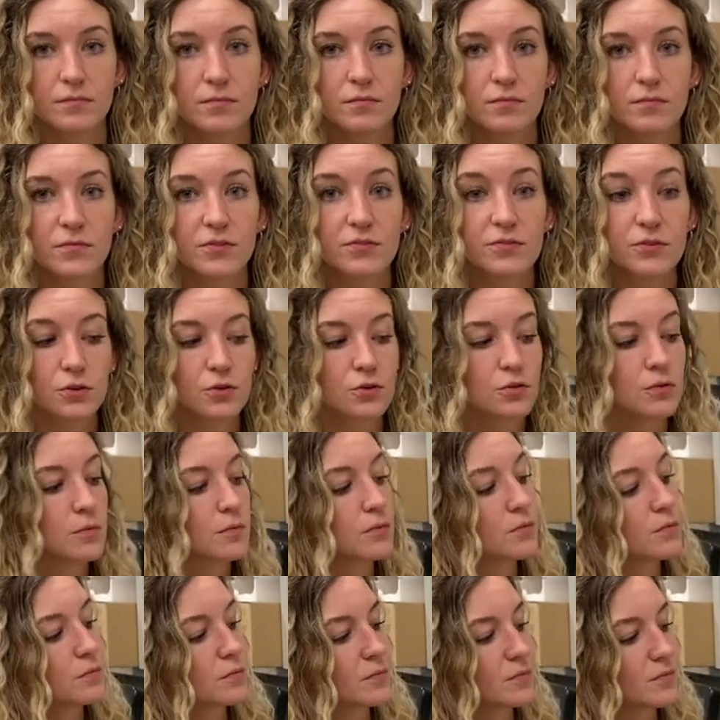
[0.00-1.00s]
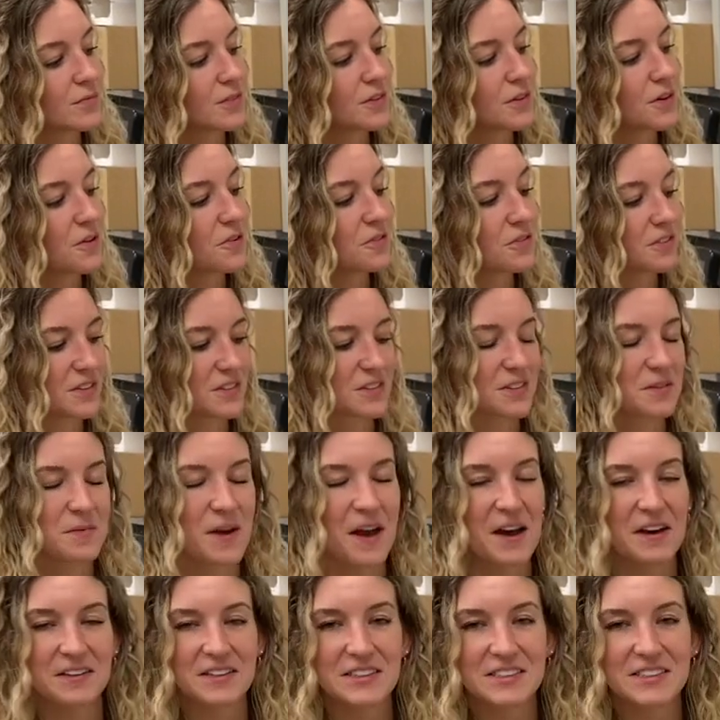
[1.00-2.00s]
food over the
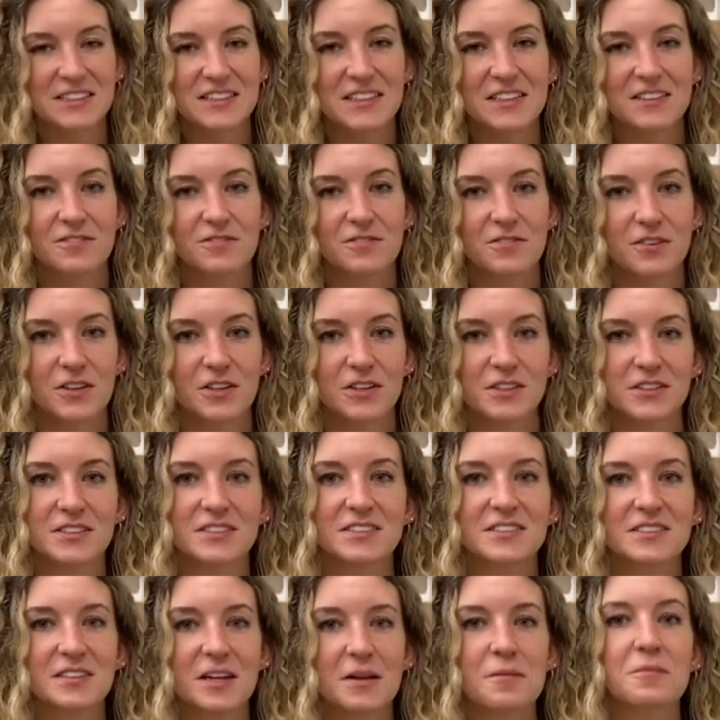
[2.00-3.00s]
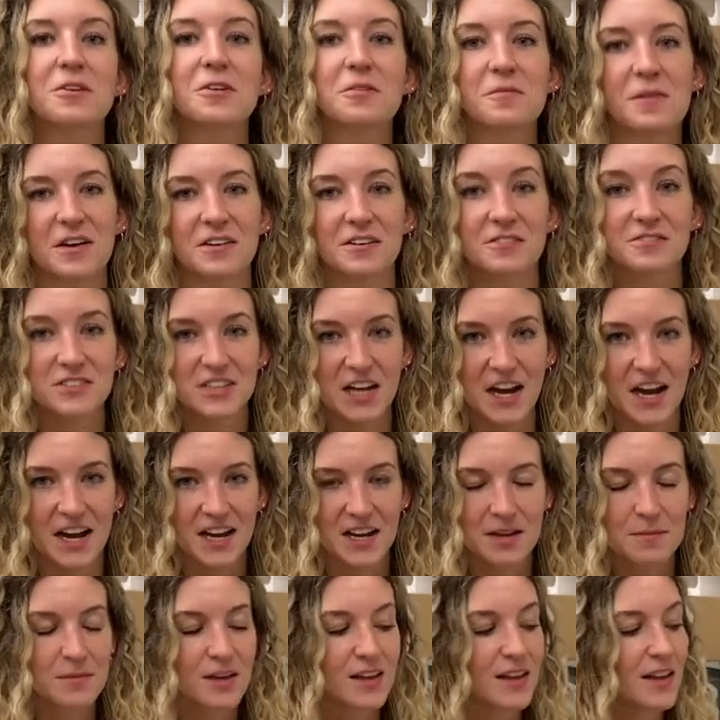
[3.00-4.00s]
balance for a stable amount of
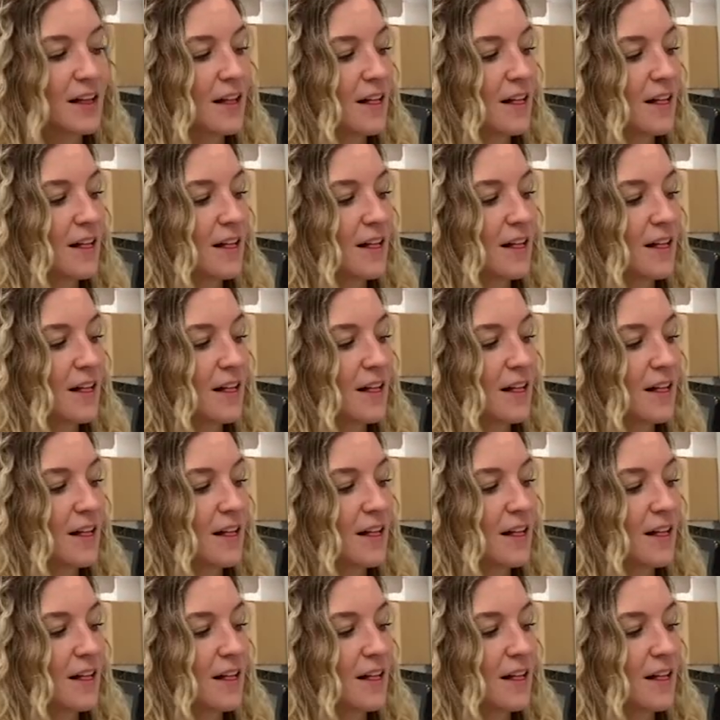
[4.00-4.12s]
time,